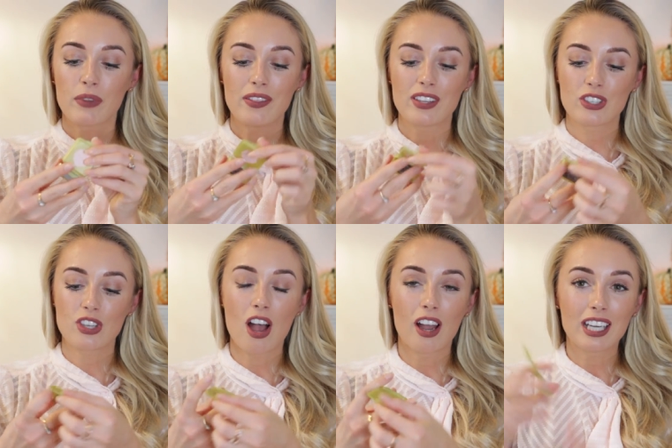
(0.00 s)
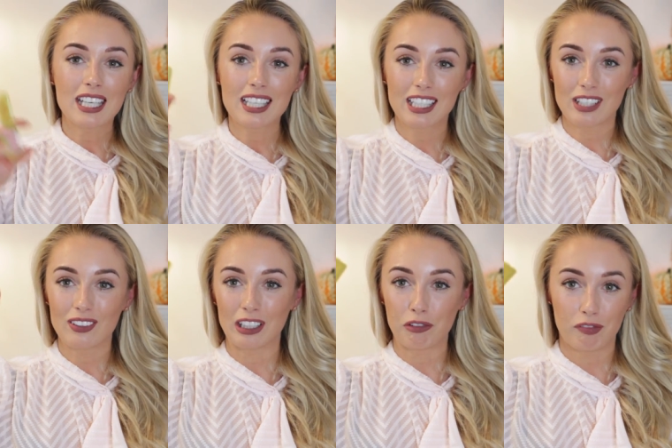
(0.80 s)
in this tiny,
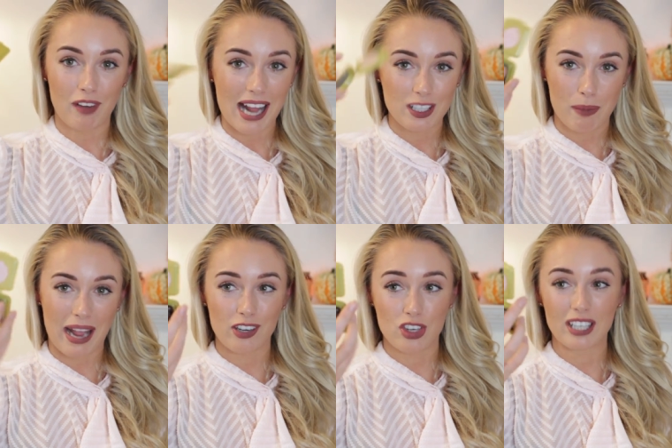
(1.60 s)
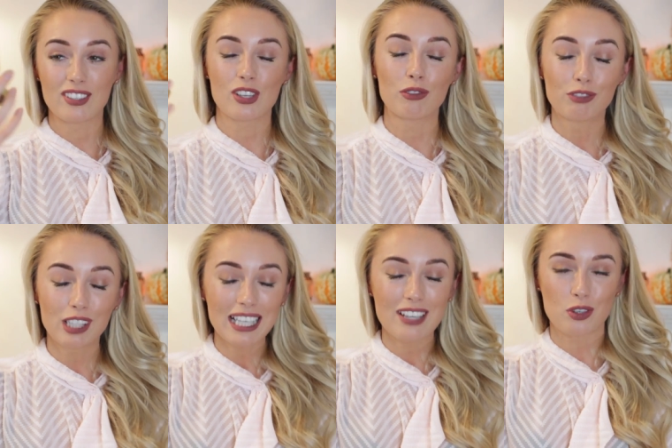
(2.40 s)
cute little flat packaging. So
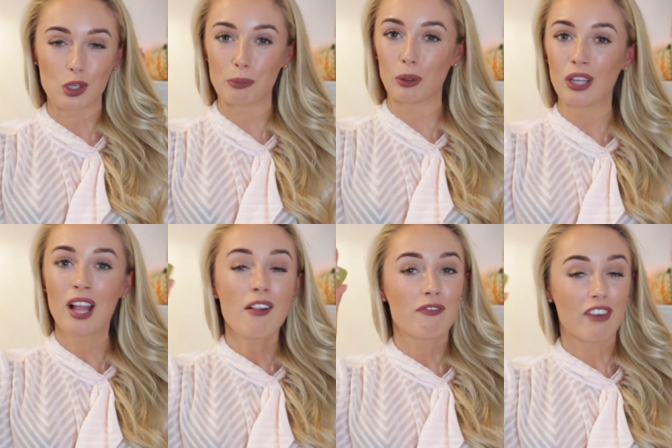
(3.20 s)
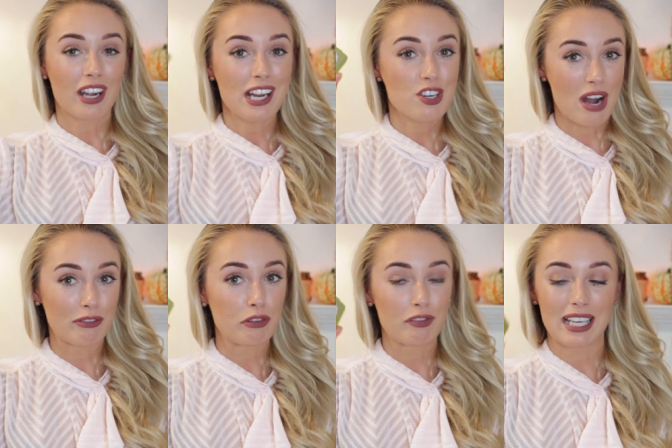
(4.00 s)
really adorable, very
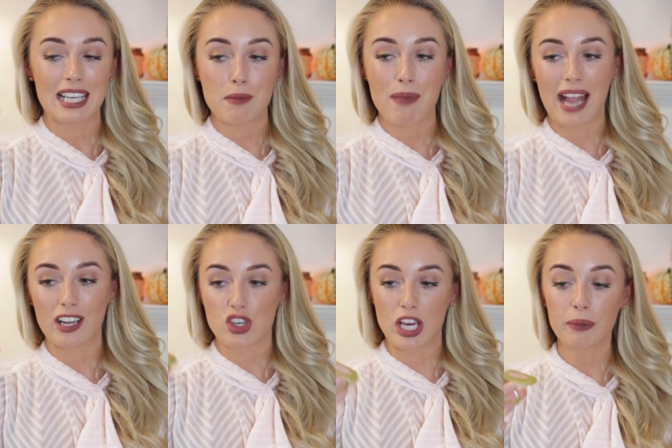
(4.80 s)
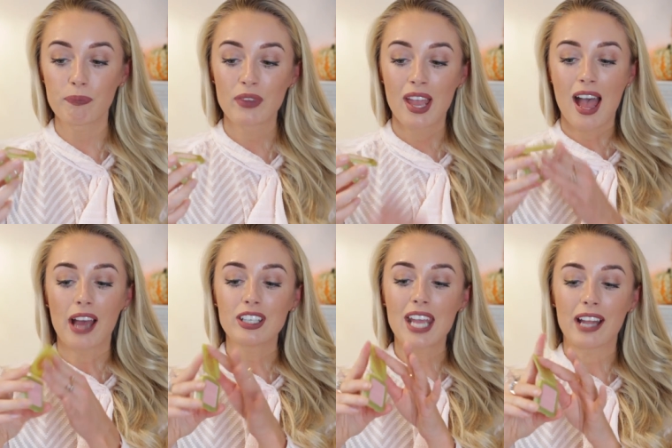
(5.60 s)
travel-friendly packaging.
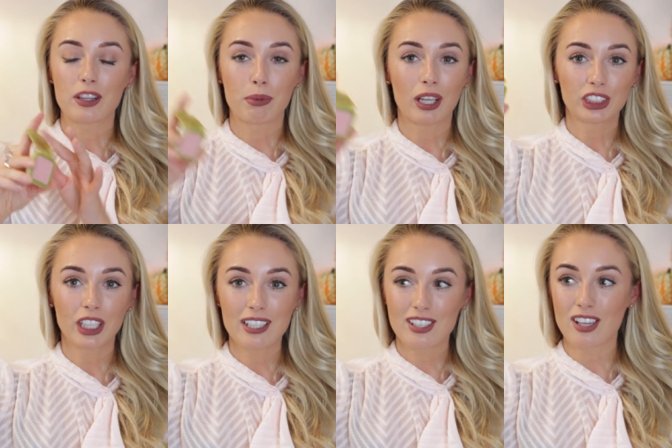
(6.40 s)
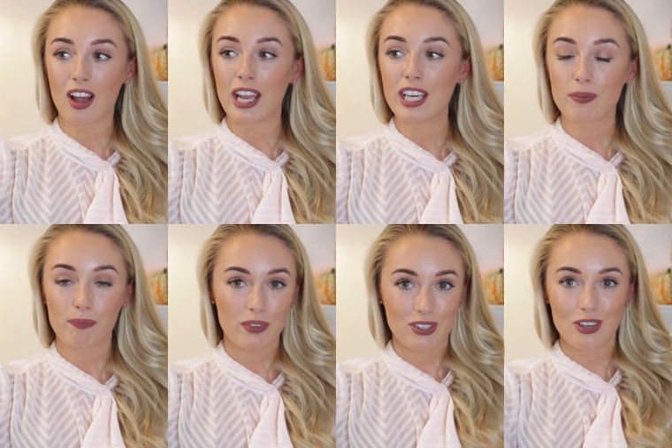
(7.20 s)
And yeah, the blusher inside,
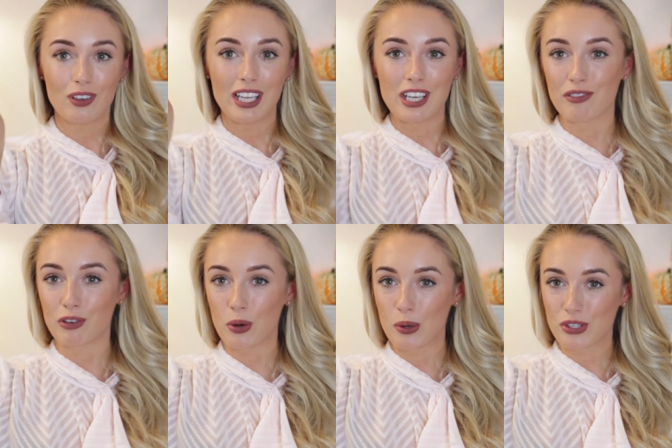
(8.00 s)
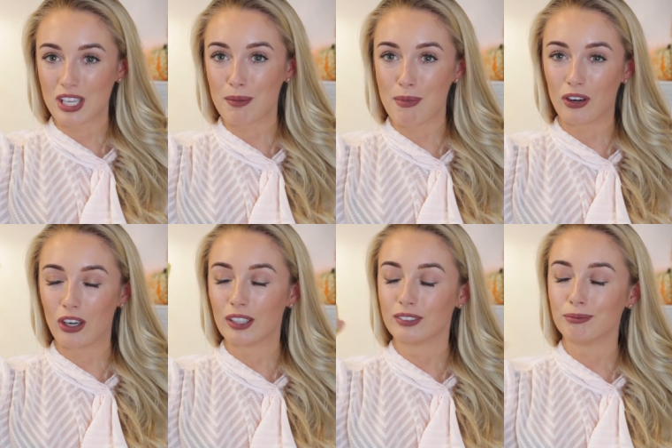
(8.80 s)
there's no lid, of course, in the
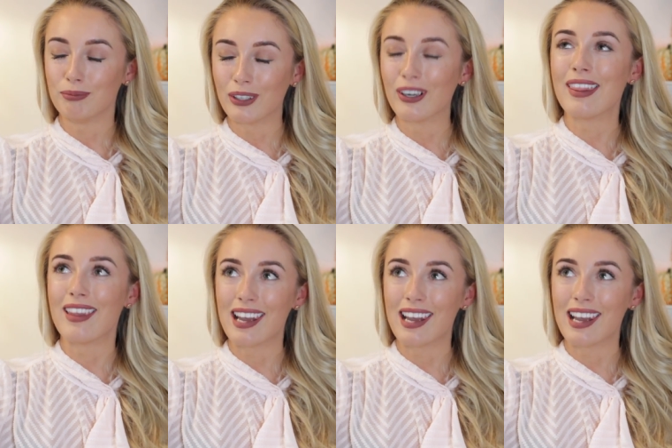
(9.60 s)
mirror, mirror in